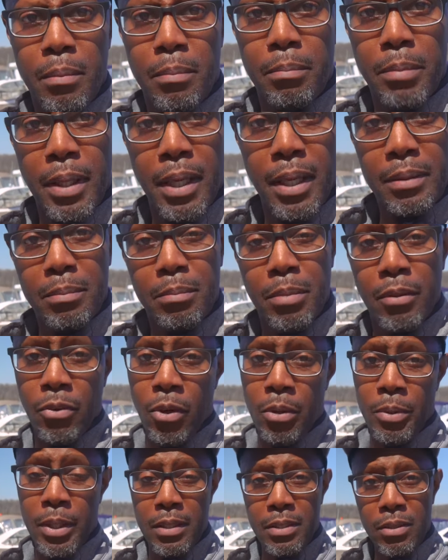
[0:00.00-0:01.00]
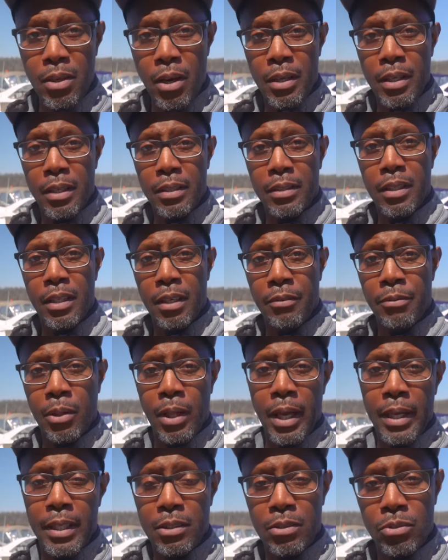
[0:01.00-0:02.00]
But before we get started, if
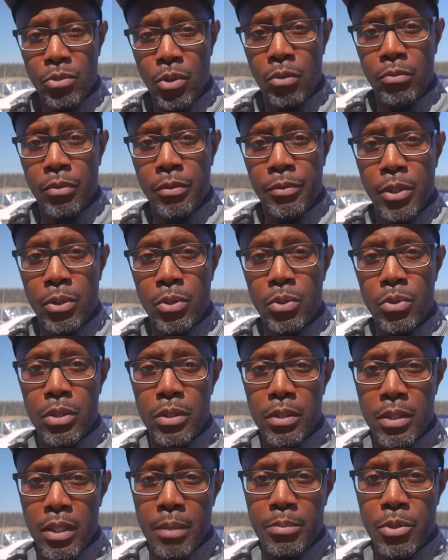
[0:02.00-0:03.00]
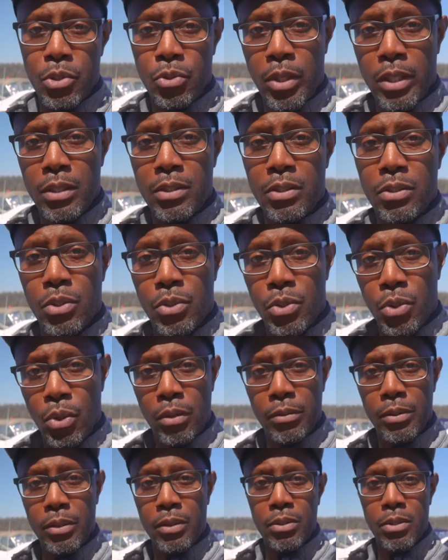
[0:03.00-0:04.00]
you like drone reviews, tips, tricks,
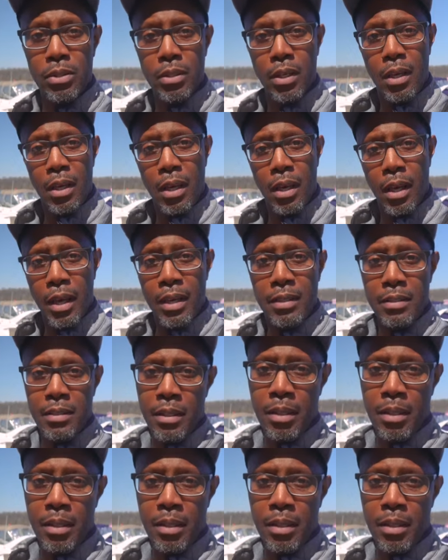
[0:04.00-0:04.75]
tutorials, and